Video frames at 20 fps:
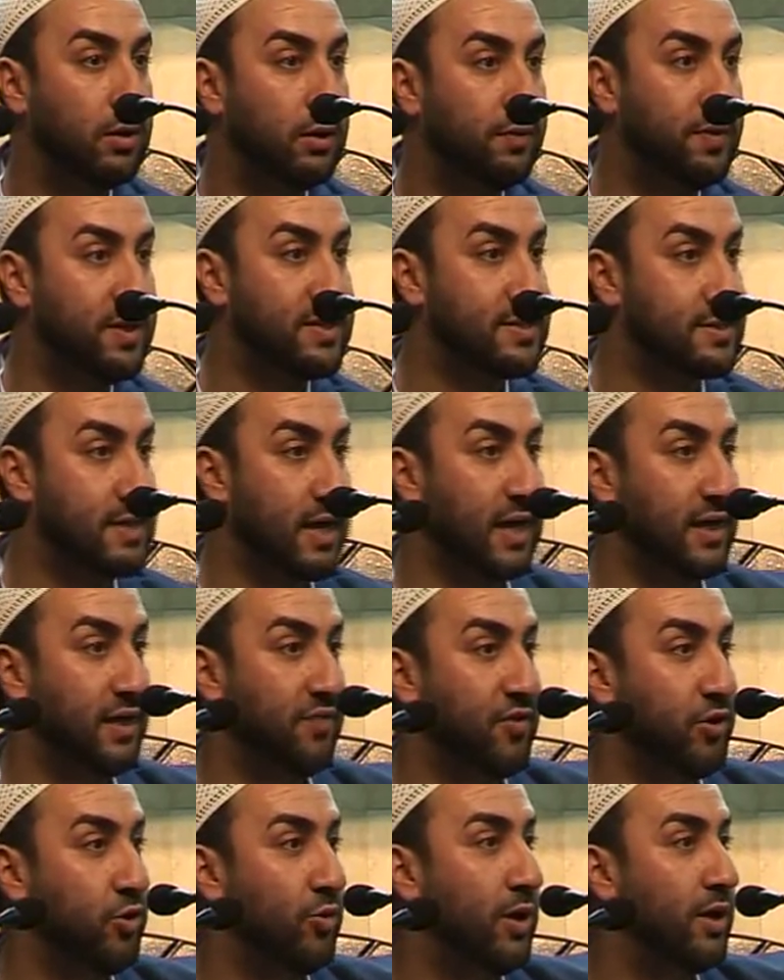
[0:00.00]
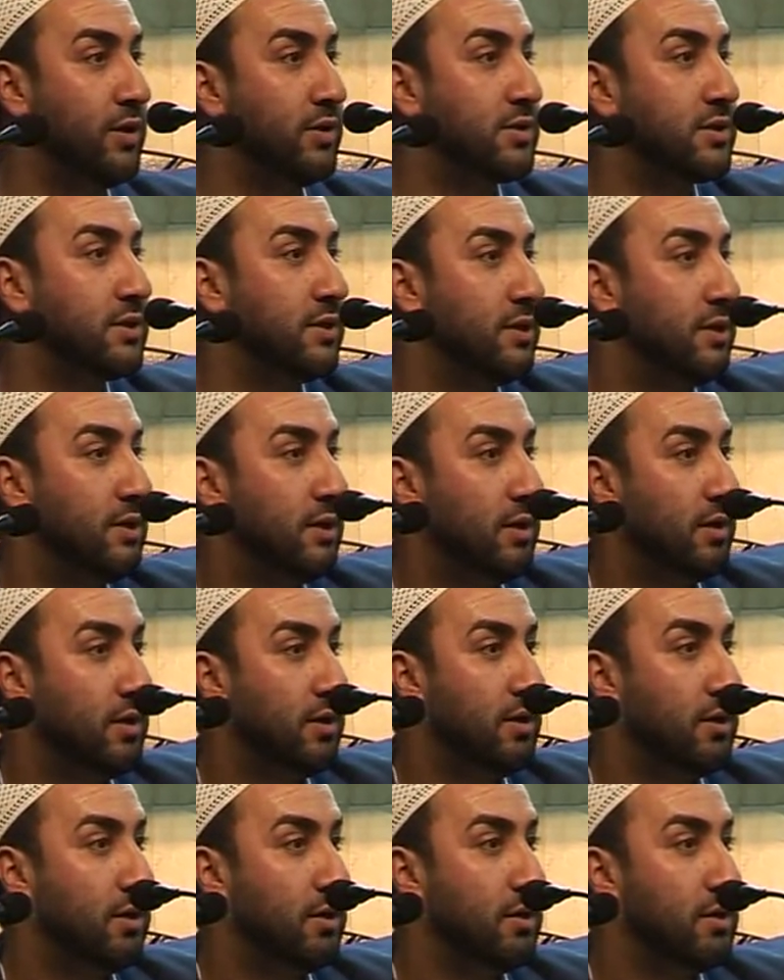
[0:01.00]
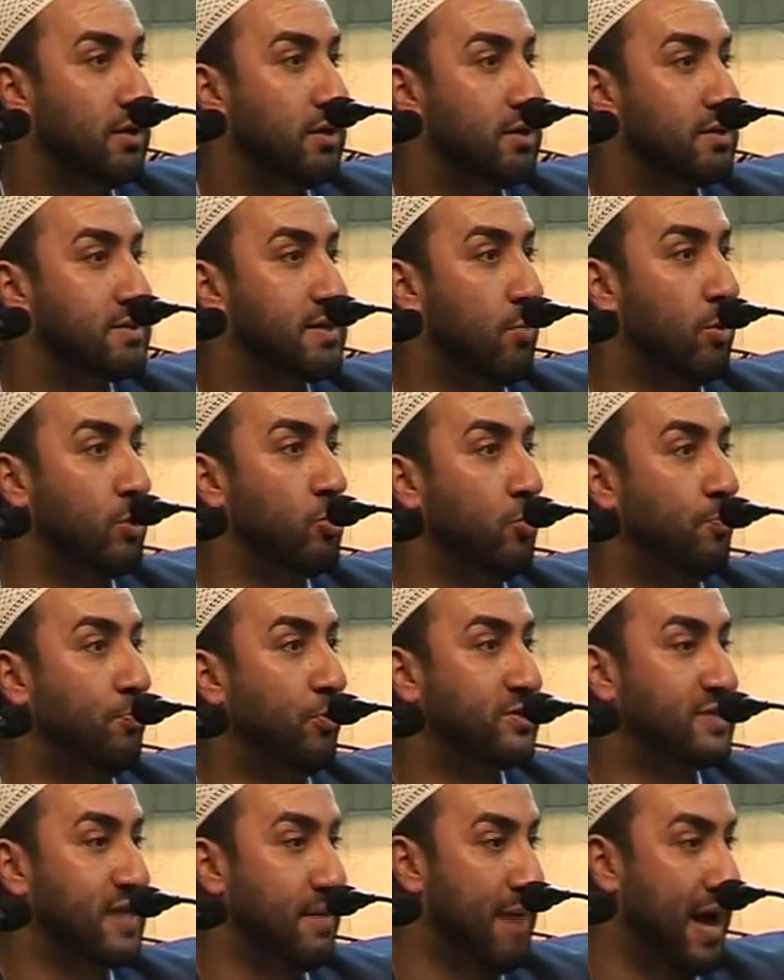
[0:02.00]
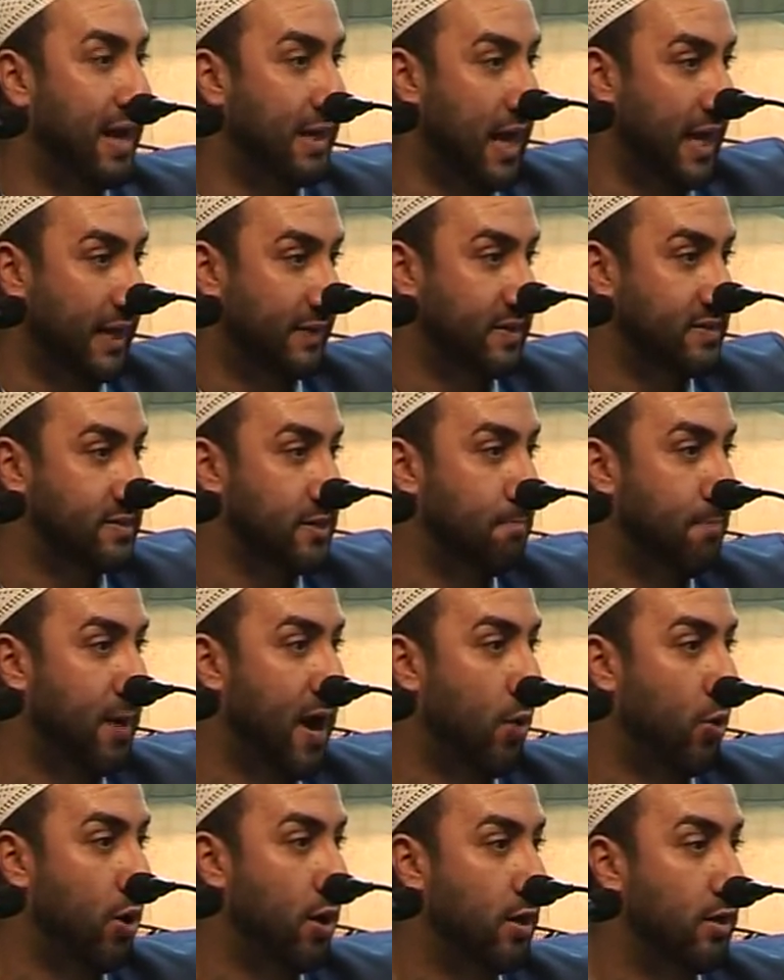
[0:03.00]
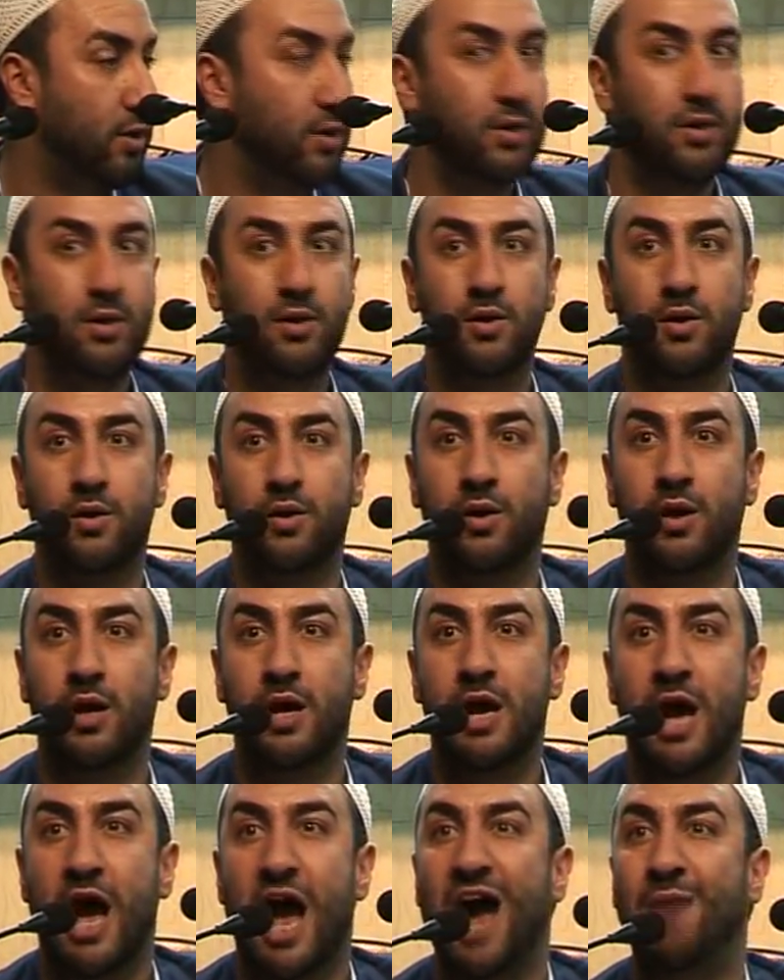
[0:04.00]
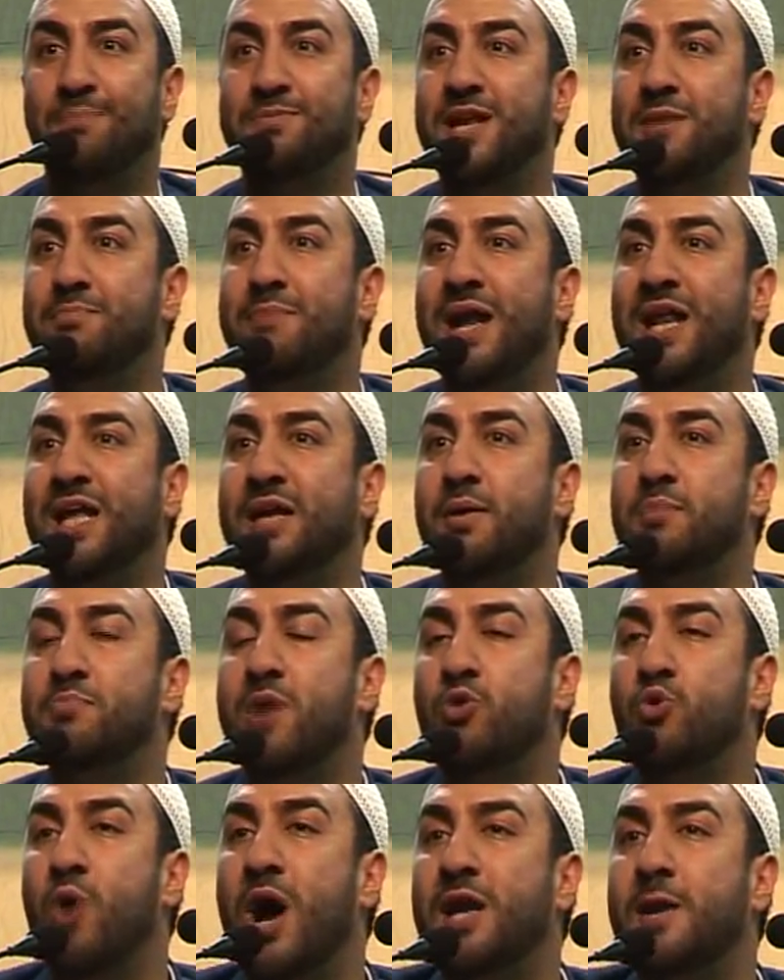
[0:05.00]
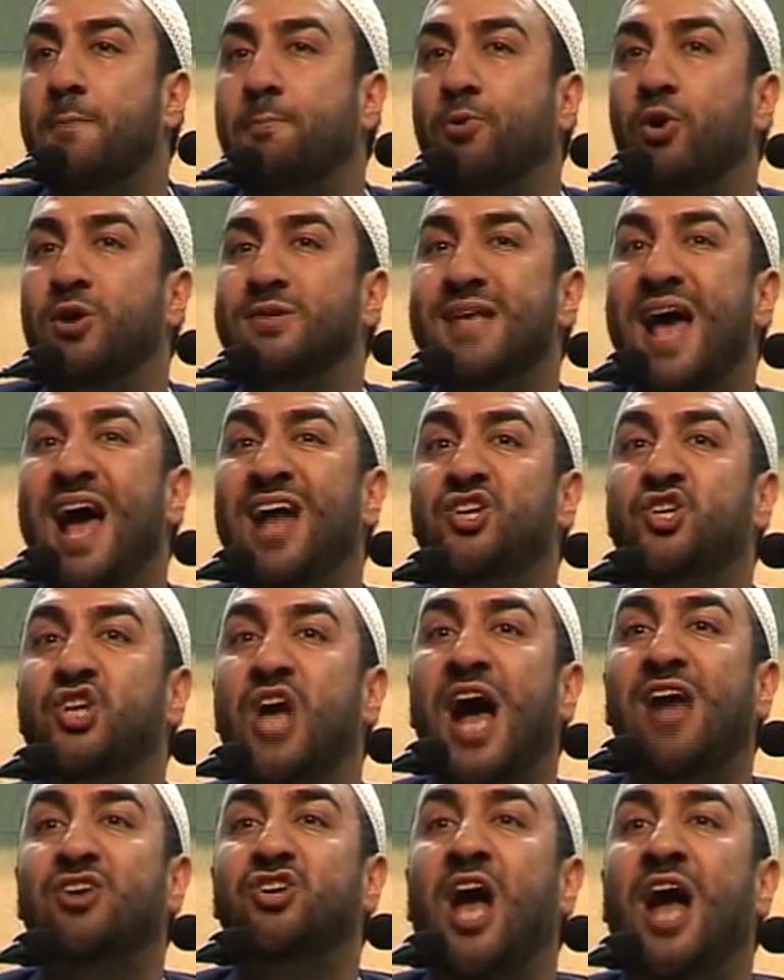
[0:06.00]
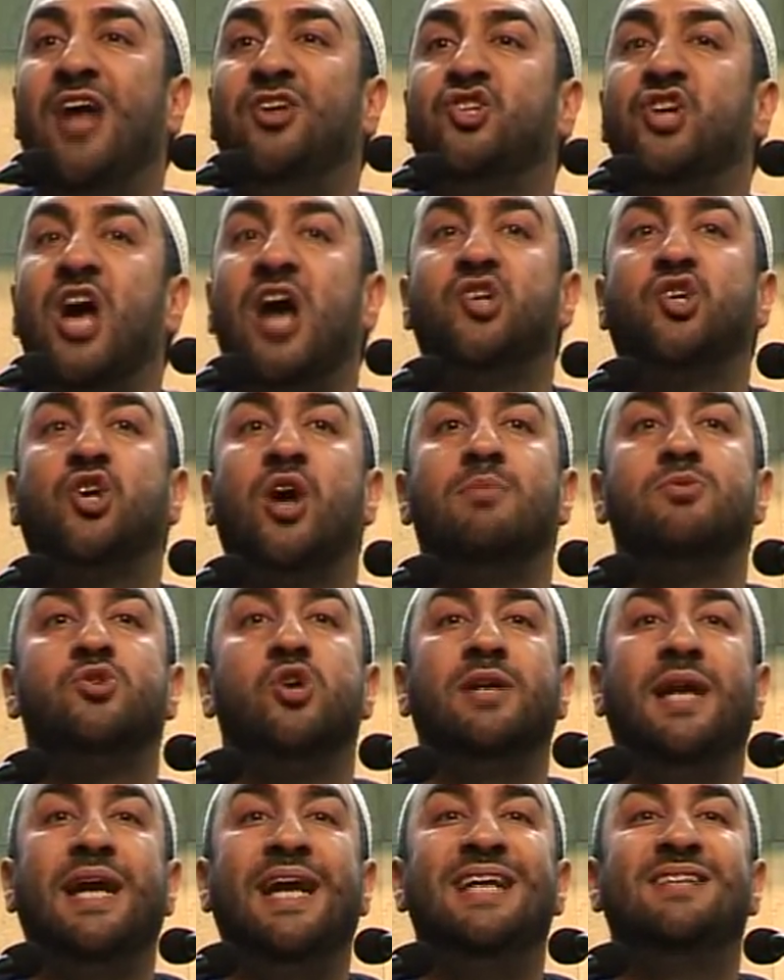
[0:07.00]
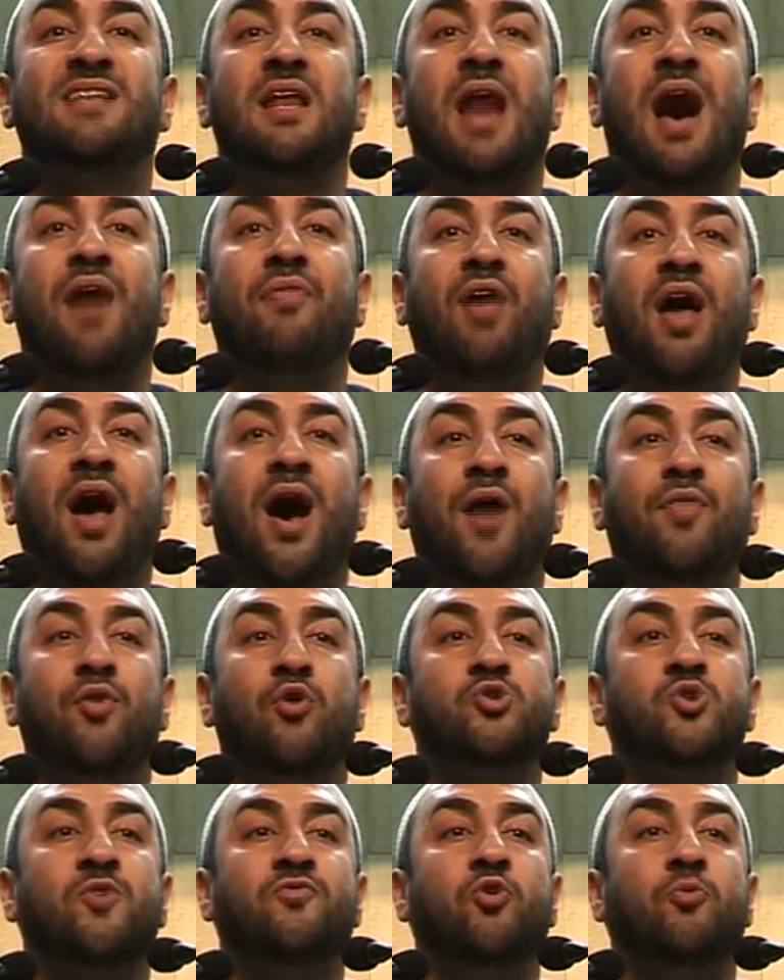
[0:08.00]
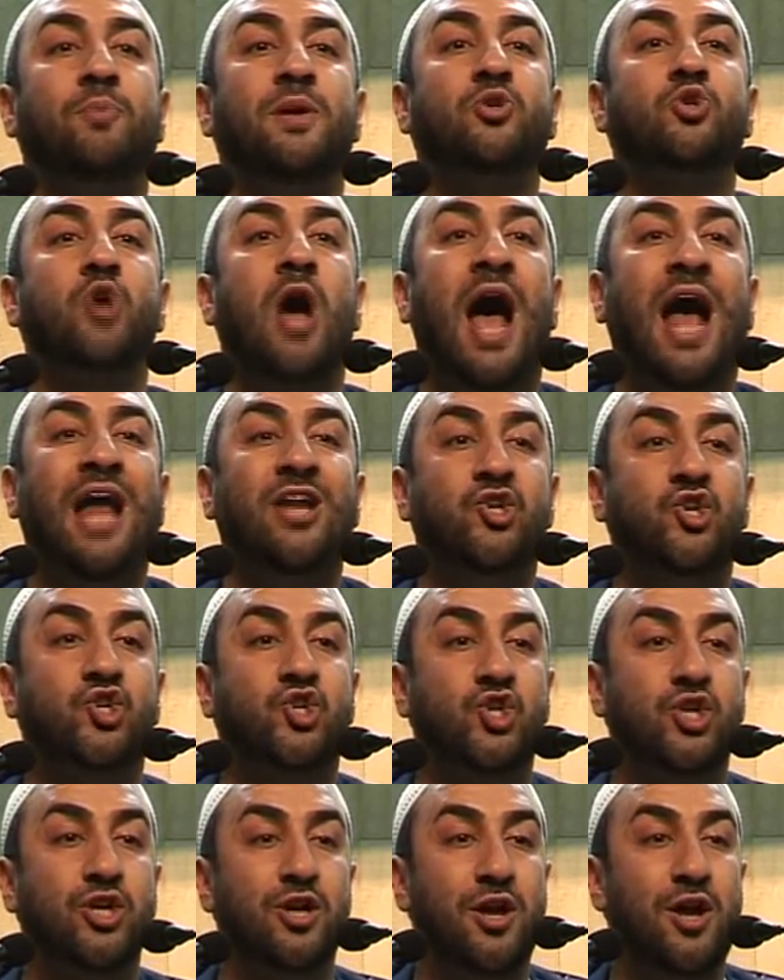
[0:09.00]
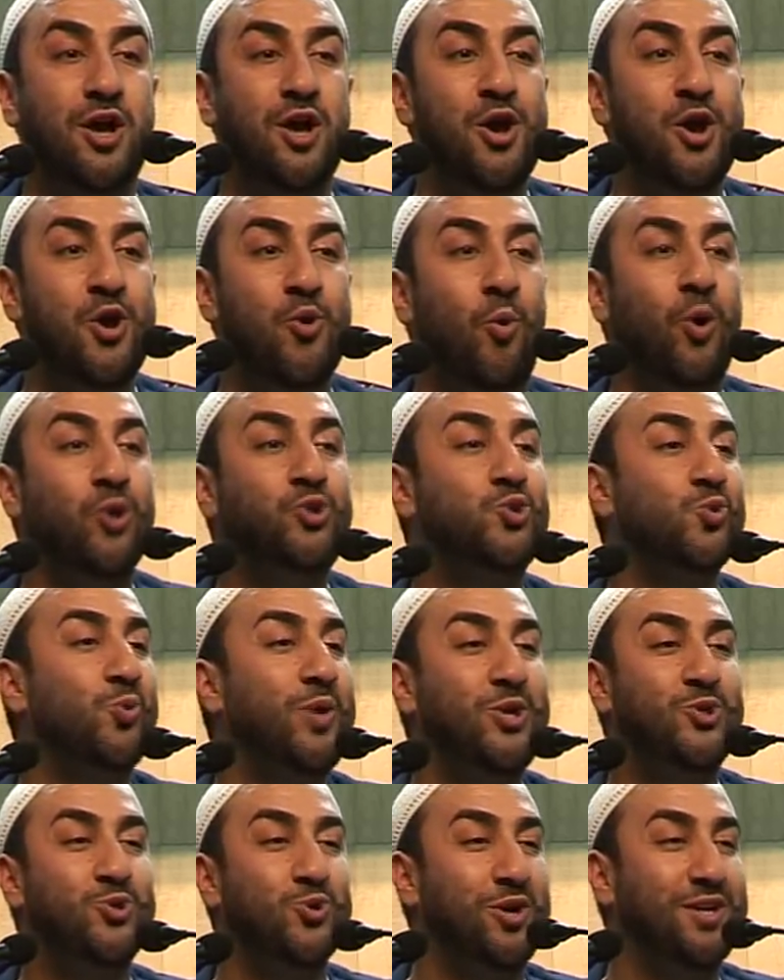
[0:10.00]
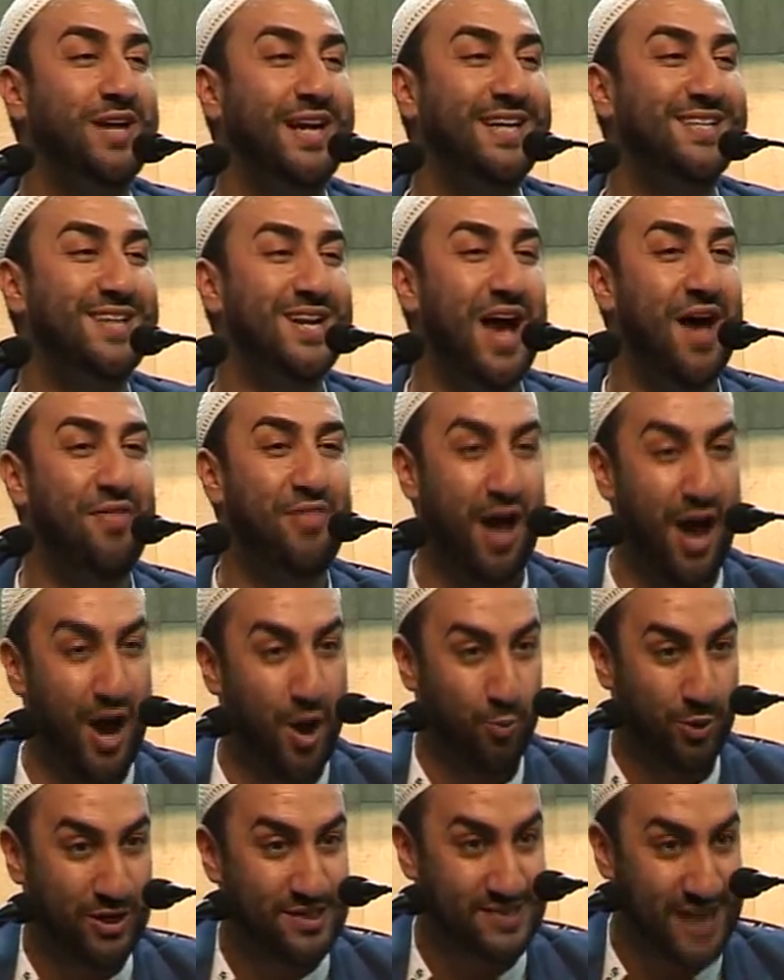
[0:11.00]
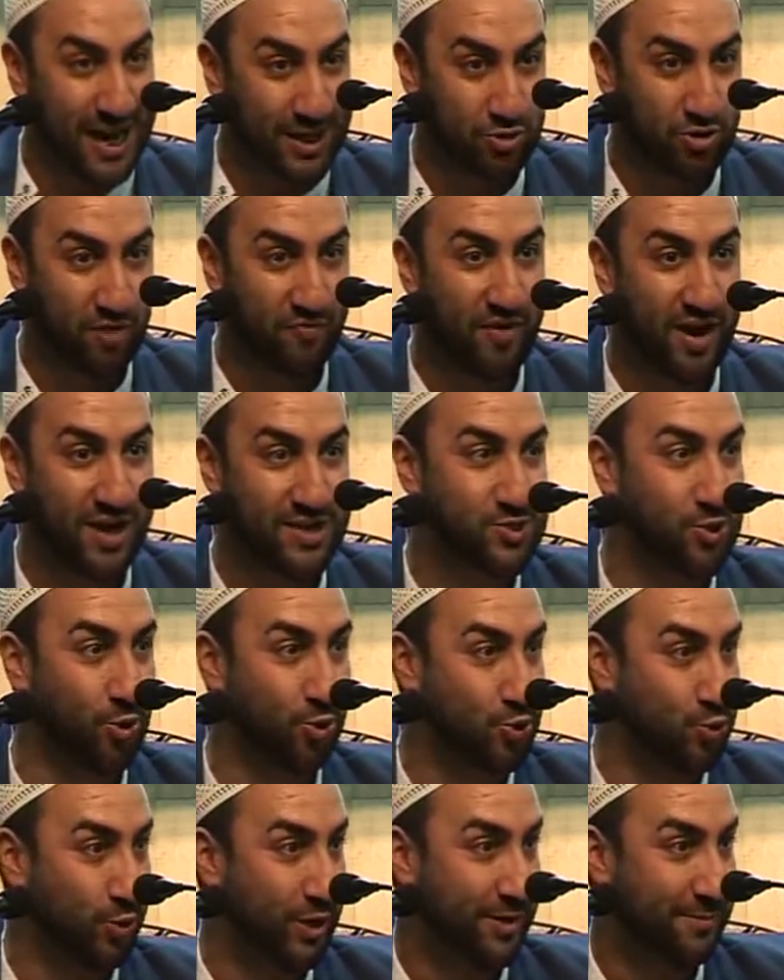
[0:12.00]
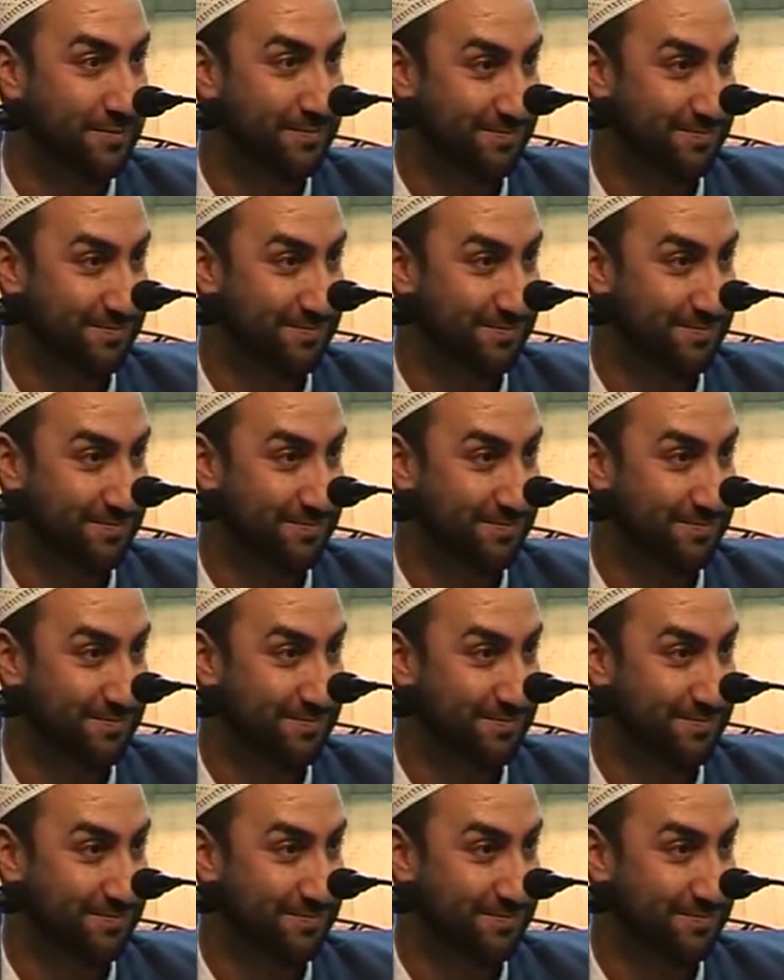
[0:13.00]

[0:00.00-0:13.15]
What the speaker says: This is the Khalifa you want? Someone who puts a man like this in power? Abdul Malik ibn Marwan employs Hajjaj. Hajjaj comes on Eid al-Adha. Those of you who've been to Hajj, what do we do on Eid al-Adha? We sacrifice, don't we?